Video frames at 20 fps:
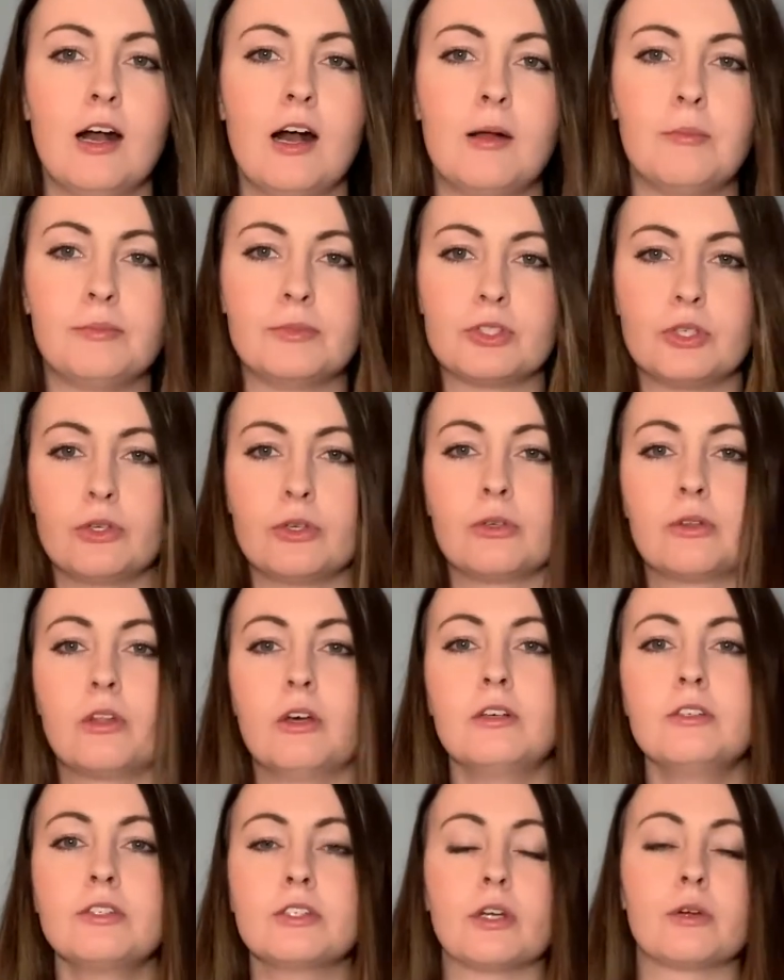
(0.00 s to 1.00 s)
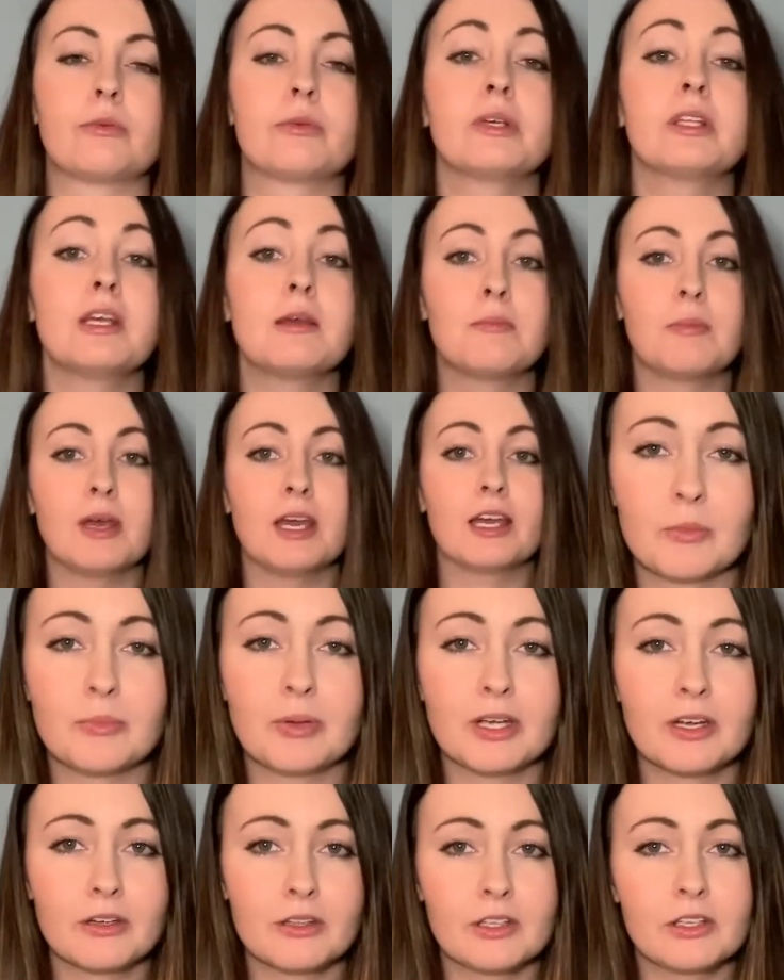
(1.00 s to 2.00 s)
So your lungs are really big,
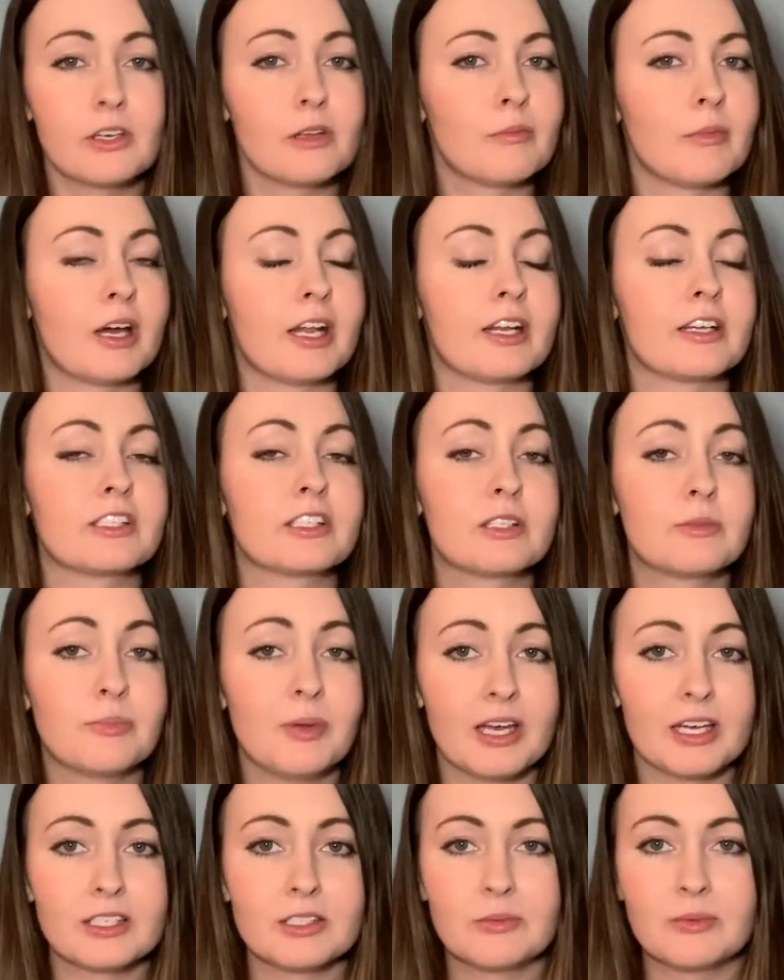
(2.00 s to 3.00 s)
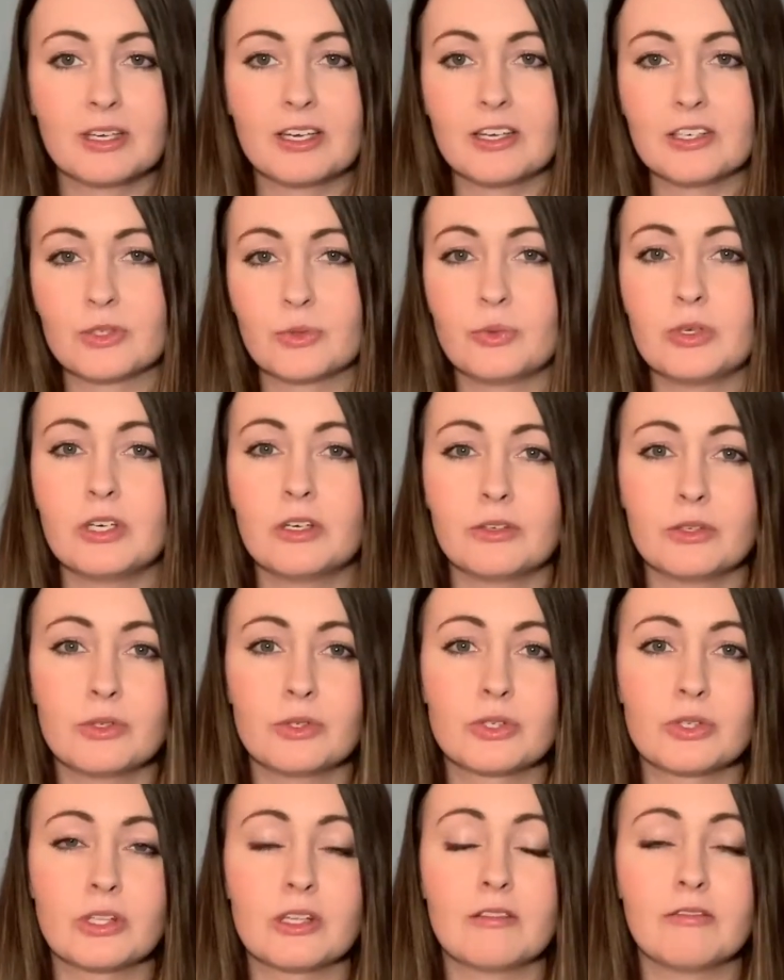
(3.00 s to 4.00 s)
bigger than you might expect because we don't
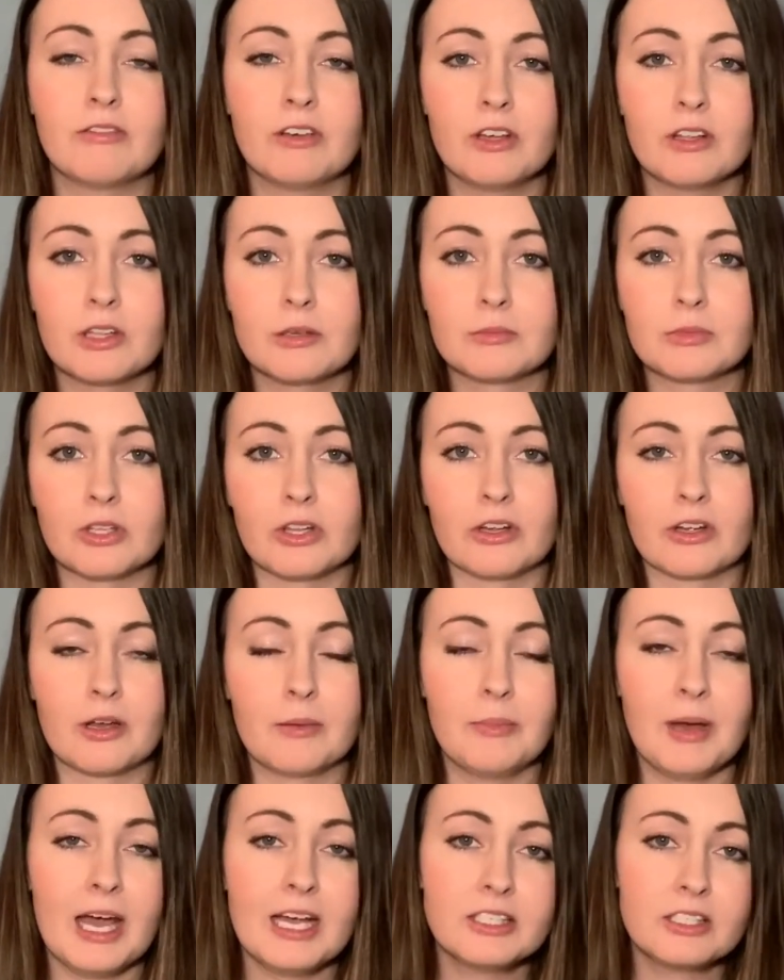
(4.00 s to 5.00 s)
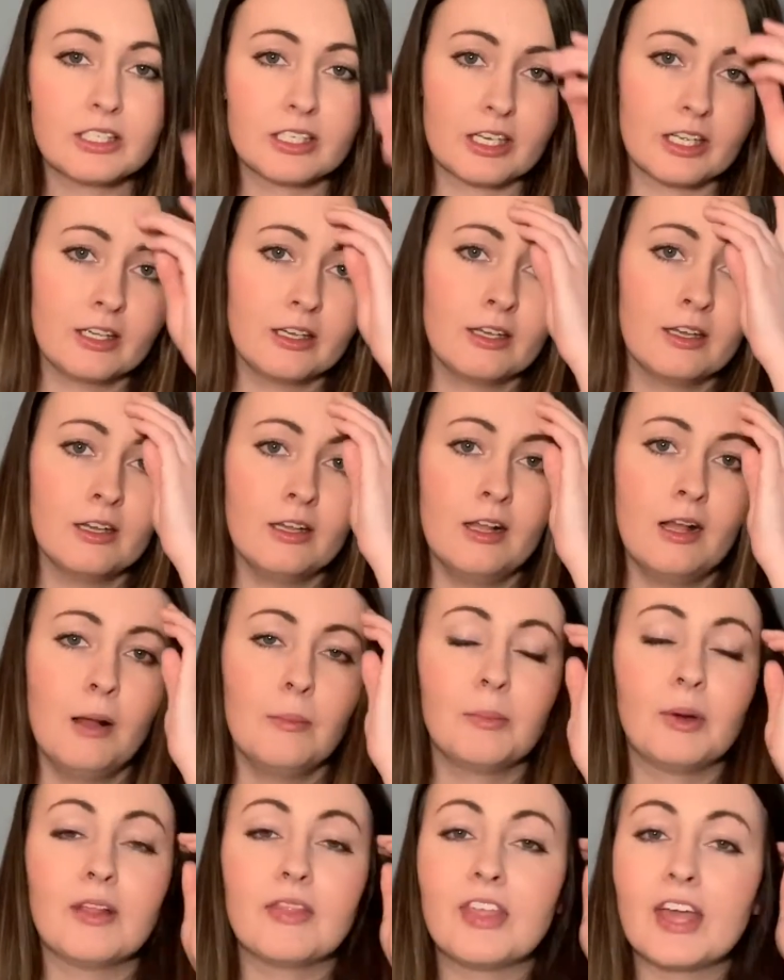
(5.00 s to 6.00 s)
usually fill them to their capacity,
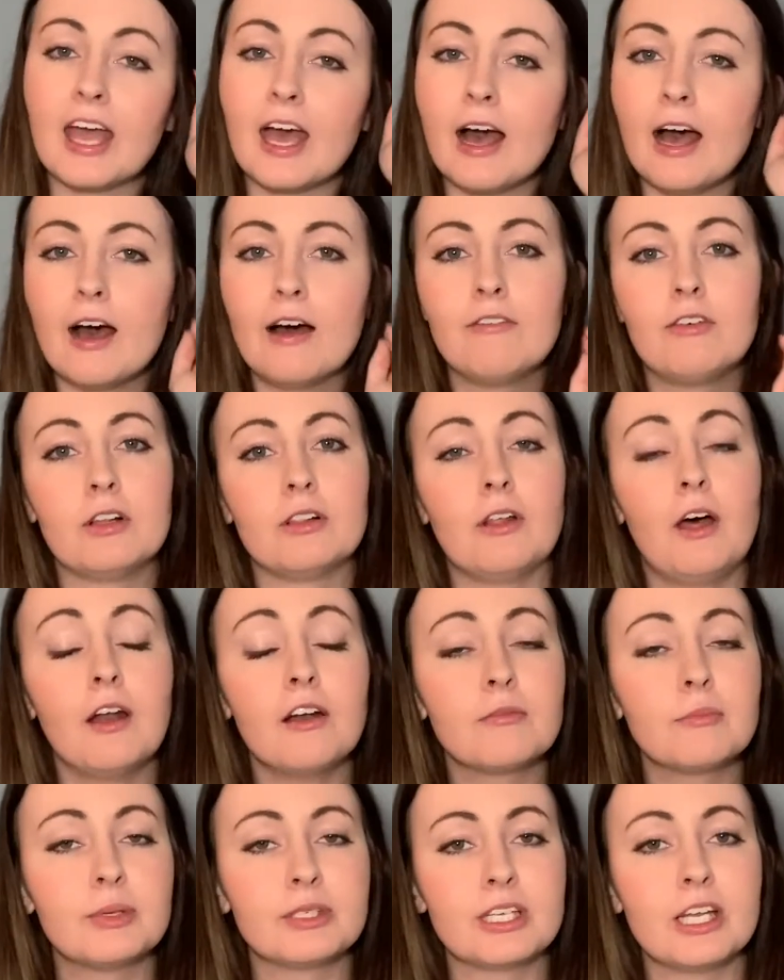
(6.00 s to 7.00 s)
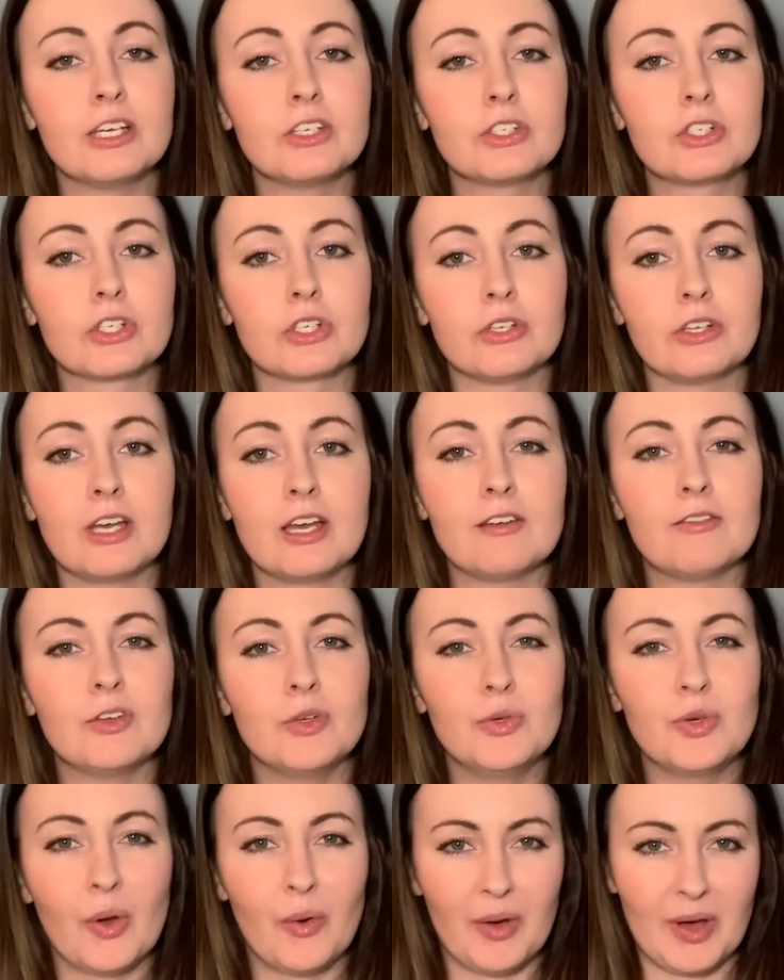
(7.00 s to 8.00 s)
but they have a lot of potential if you
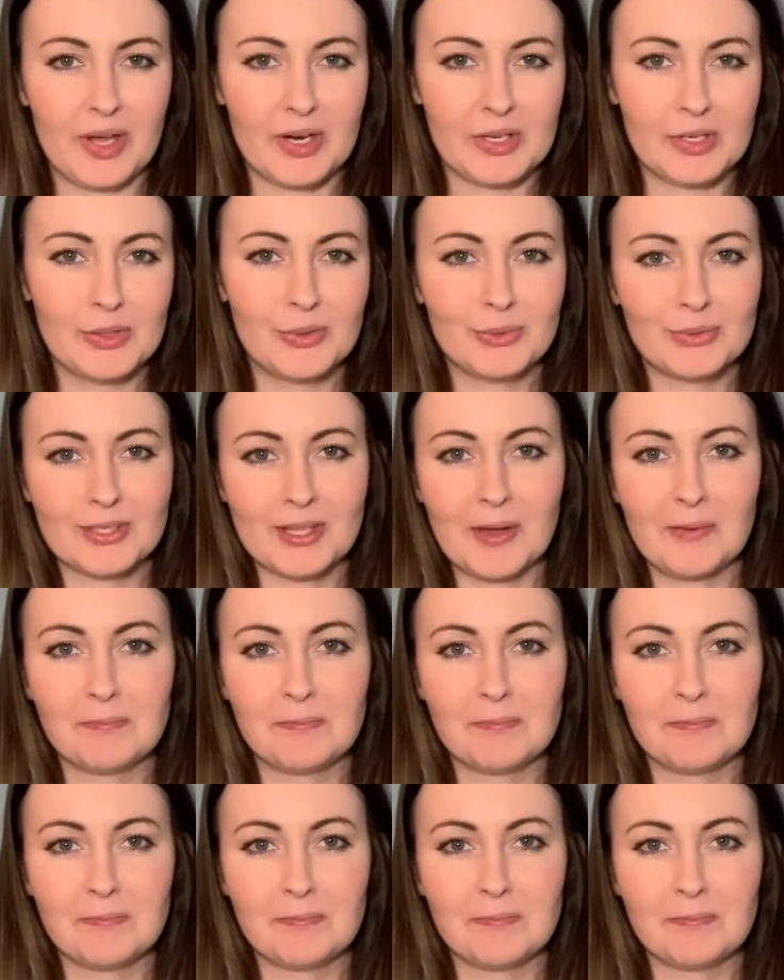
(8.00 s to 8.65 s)
know how to use them.